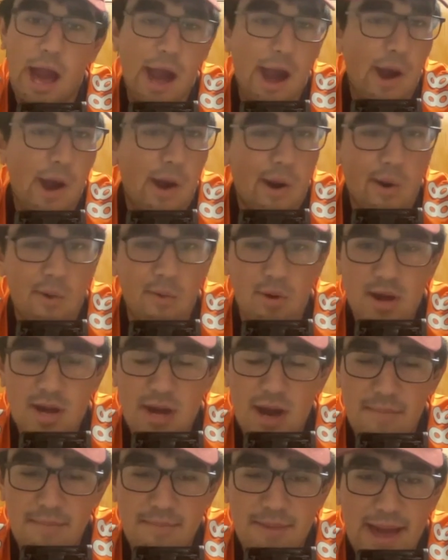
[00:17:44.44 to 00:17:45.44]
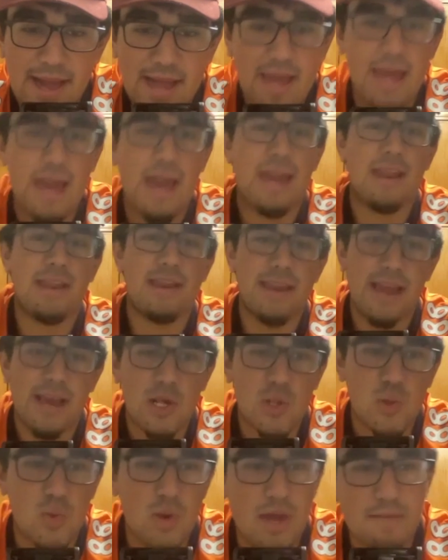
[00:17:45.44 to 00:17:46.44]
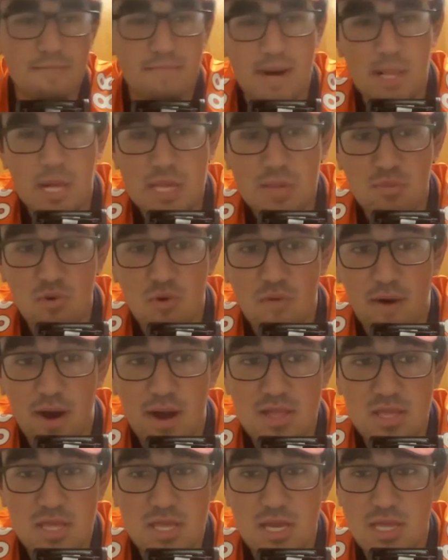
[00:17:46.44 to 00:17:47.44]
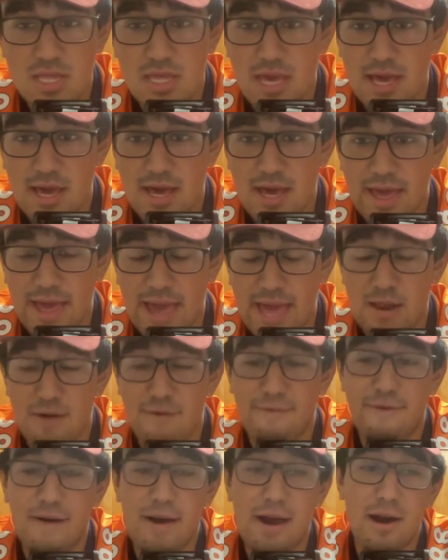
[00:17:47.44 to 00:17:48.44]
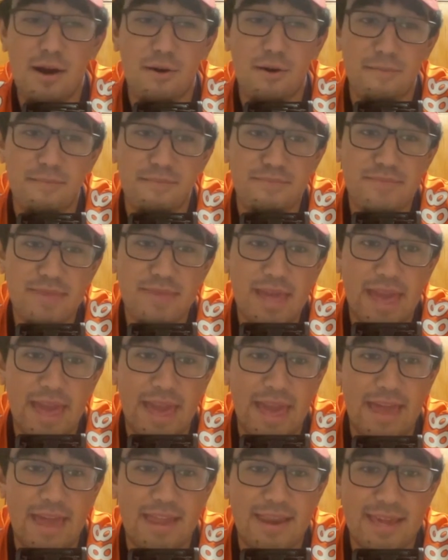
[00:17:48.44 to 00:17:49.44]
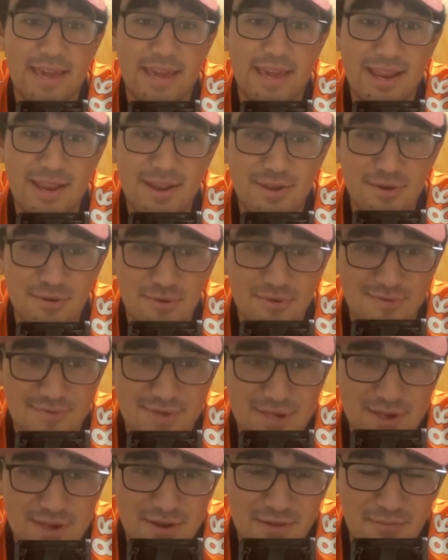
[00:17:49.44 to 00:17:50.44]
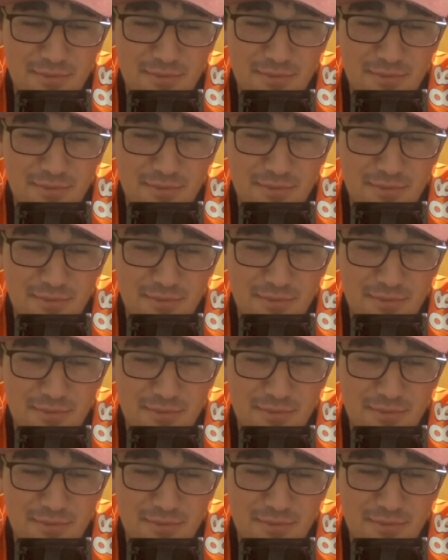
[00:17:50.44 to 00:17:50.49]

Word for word: Uh, we'll come back at it next week. But let's move on to the NFL. And in news, your